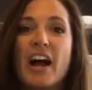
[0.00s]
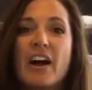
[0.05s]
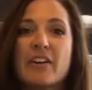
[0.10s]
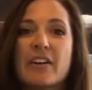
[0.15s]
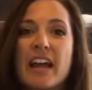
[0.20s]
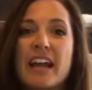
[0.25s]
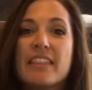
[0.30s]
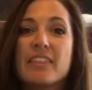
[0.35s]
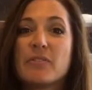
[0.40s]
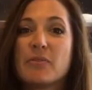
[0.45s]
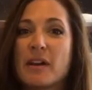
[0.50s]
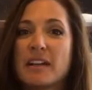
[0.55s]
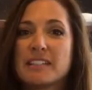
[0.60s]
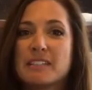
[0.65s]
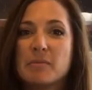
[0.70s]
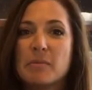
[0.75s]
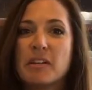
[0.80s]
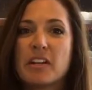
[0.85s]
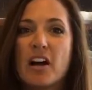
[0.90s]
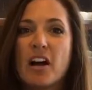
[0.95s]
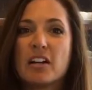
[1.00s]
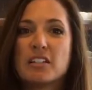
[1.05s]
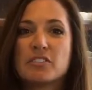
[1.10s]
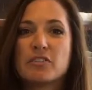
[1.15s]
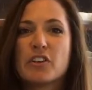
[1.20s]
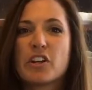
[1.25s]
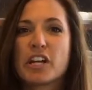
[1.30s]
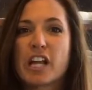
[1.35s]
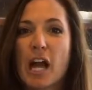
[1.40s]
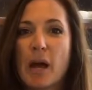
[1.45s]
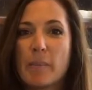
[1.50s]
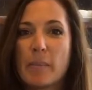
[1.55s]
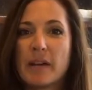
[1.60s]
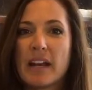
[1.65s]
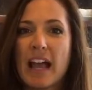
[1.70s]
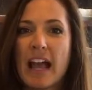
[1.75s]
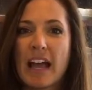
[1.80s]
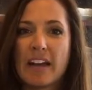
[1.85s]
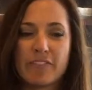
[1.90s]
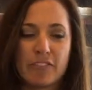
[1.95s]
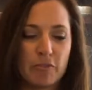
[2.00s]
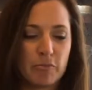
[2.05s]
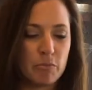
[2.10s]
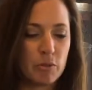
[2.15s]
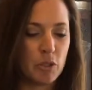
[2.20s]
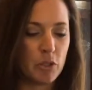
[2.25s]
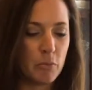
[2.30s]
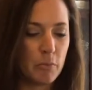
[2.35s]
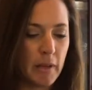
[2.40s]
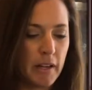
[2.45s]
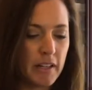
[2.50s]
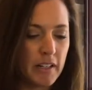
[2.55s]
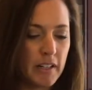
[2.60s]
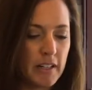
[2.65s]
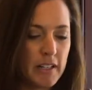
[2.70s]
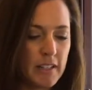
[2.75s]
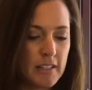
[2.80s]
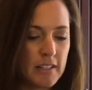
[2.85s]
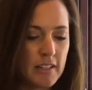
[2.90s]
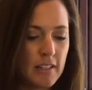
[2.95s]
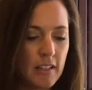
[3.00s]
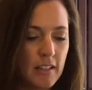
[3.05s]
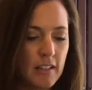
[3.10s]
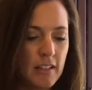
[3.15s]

Okay, the recipe calls for 1.5 cups of blueberries.